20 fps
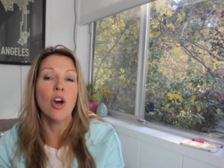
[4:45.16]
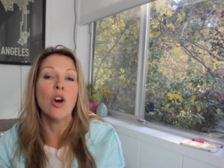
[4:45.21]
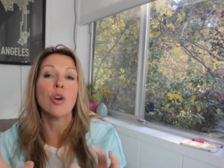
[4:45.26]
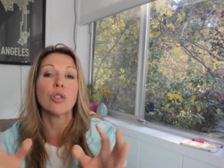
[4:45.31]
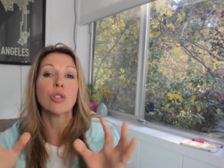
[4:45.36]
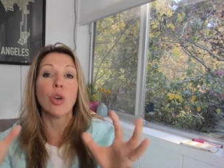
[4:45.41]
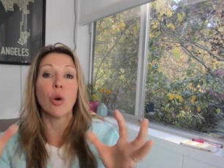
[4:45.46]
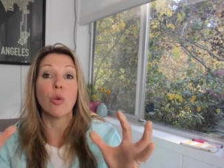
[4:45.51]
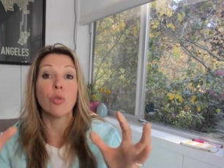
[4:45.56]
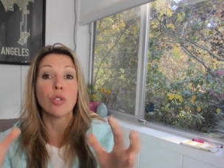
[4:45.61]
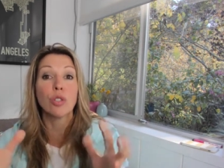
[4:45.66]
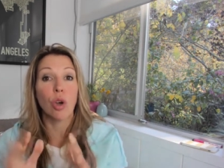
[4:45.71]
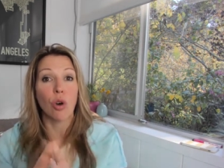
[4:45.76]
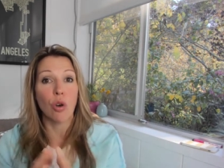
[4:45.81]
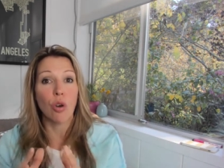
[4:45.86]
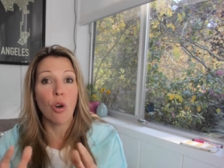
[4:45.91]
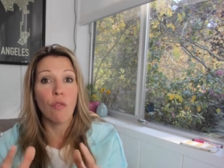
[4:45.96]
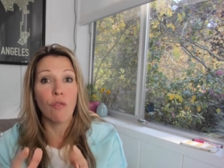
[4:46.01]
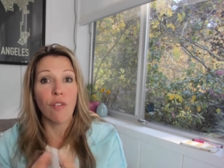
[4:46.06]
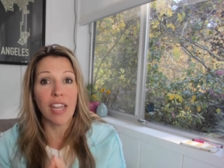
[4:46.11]
So don't
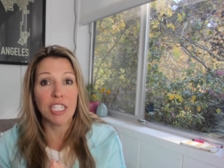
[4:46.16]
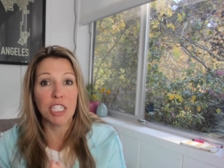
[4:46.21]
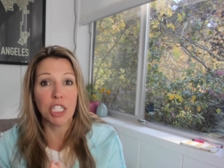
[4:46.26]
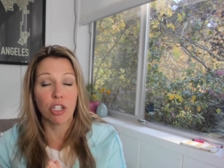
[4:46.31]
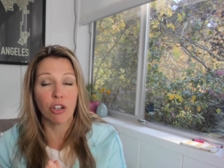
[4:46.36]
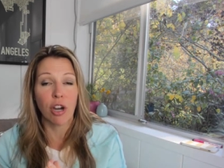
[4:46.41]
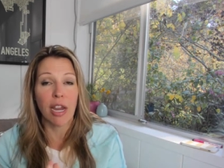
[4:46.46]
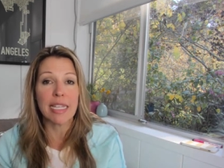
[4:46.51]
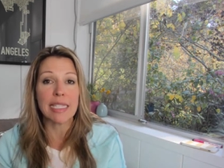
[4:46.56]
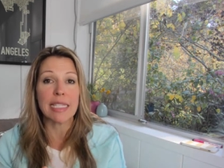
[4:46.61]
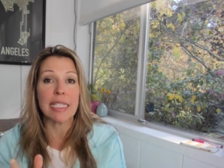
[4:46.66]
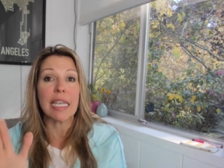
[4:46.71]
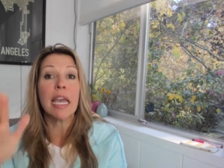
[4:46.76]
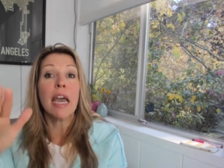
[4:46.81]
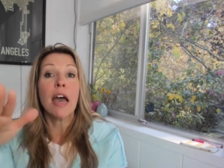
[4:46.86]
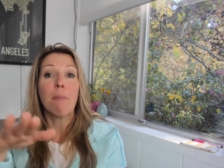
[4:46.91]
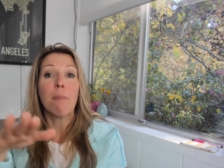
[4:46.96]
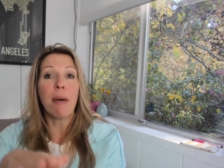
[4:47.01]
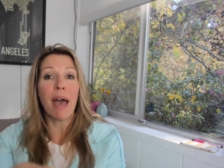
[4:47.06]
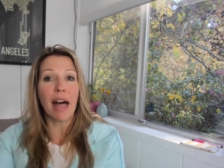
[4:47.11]
go veggie crazy.
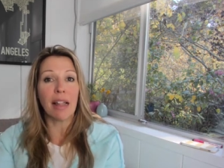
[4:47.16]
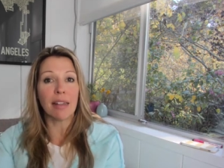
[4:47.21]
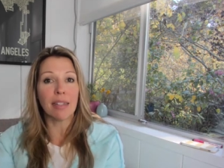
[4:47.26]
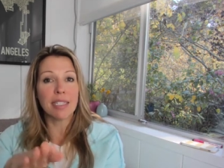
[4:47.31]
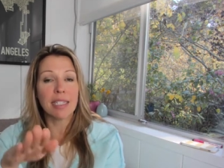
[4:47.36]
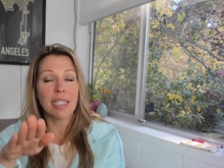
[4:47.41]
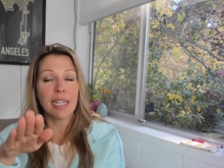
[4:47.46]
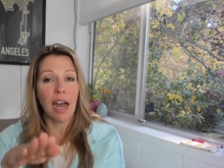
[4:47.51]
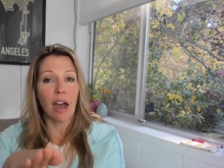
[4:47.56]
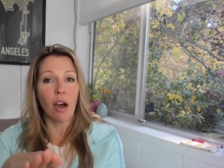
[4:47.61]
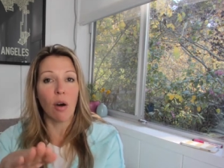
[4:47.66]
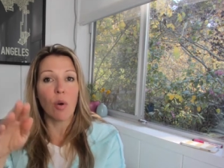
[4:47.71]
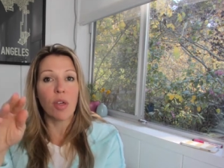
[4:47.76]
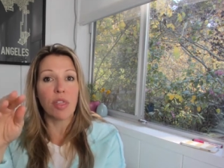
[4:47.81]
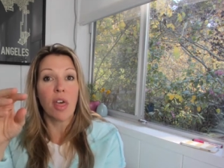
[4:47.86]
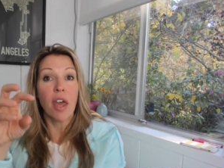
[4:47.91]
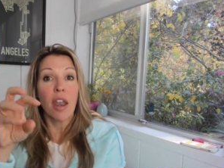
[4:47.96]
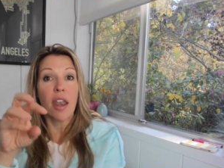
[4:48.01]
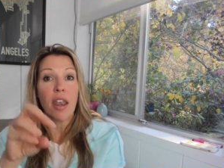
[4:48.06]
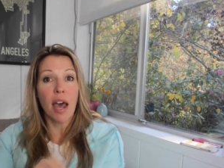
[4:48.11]
Balance it out with
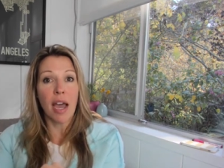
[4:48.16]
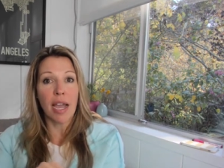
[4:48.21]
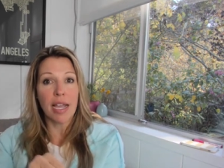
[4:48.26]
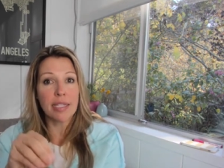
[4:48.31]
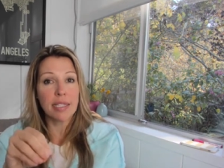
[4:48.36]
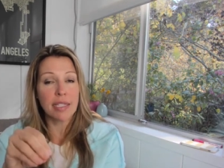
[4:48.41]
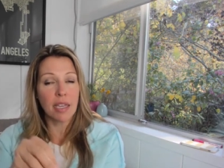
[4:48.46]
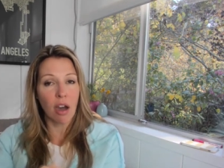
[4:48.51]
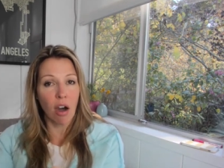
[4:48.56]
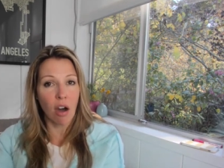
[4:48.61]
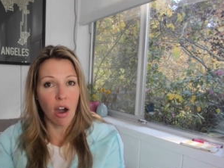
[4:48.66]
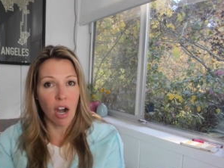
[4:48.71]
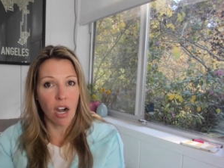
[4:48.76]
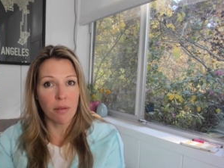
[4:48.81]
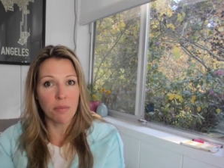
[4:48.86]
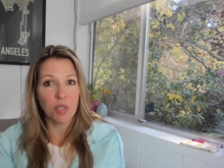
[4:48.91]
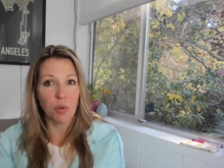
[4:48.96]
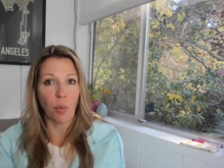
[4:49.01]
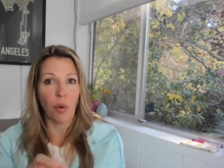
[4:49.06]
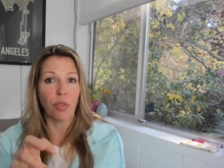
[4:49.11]
nice
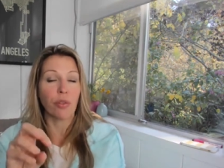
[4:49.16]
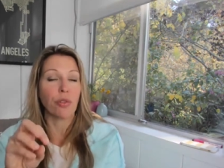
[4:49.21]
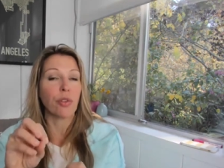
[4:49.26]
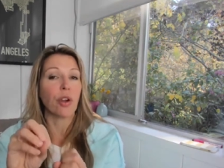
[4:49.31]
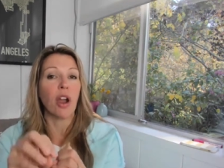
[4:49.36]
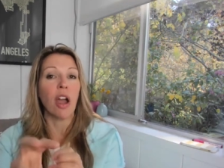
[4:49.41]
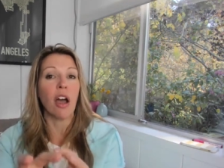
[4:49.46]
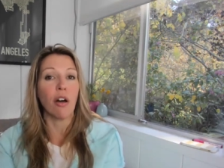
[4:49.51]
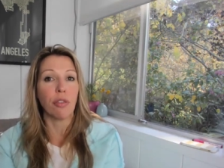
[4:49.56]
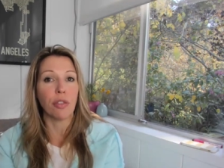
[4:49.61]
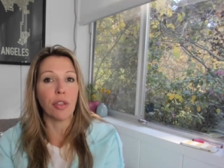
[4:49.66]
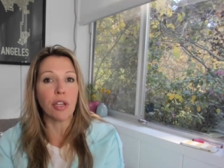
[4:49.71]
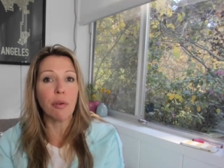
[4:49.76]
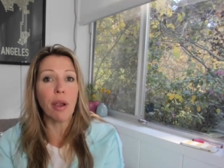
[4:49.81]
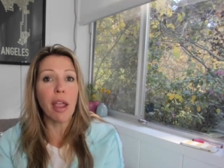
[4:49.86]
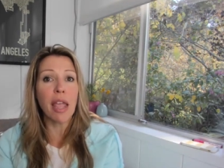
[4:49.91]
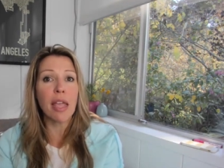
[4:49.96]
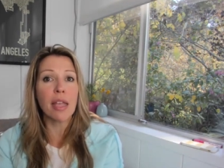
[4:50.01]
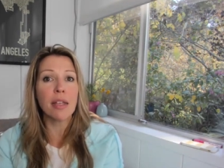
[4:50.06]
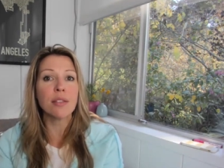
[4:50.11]
carbs, whether they're healthy
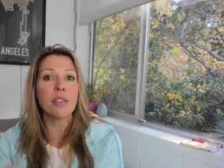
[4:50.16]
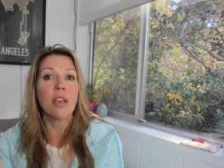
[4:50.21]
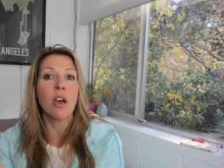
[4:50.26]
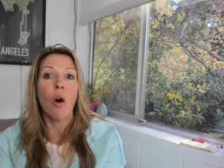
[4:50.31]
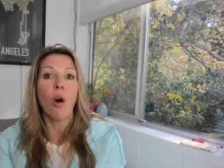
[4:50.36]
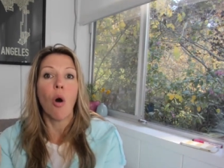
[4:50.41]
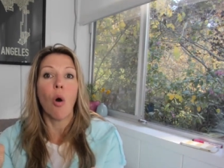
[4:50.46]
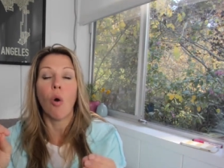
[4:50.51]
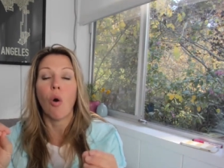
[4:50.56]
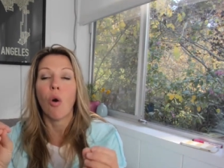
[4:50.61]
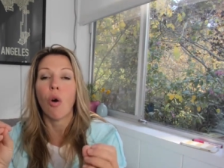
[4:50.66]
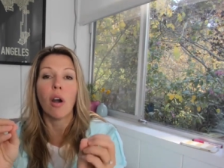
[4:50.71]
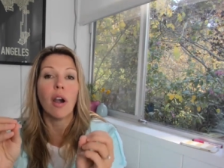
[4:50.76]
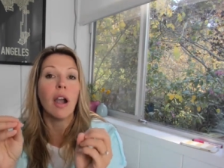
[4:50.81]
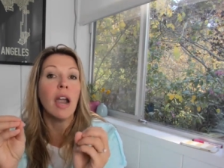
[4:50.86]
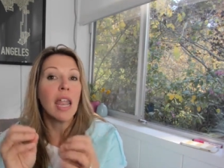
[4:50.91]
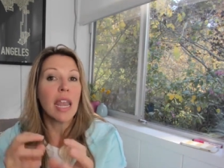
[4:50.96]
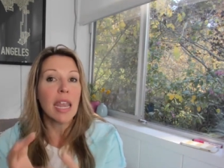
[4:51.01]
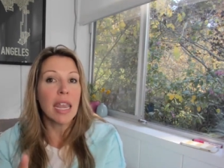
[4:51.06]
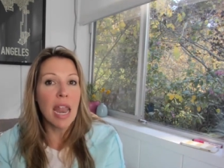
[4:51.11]
grains or
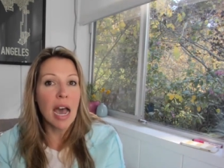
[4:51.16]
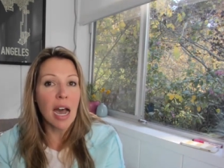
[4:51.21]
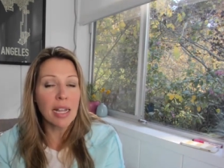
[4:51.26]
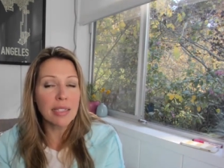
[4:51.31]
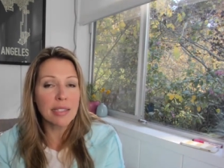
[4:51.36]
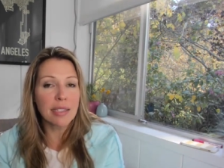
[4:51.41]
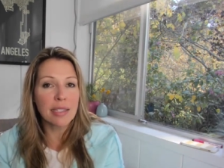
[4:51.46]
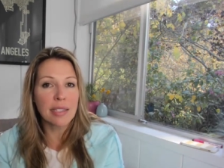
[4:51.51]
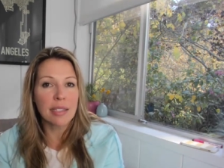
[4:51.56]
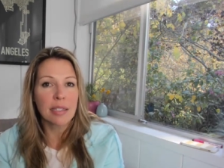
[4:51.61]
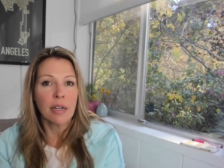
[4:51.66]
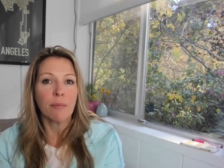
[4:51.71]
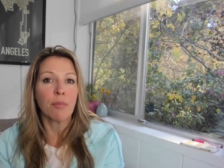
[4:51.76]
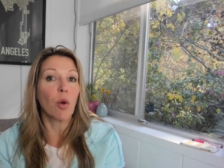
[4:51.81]
nuts,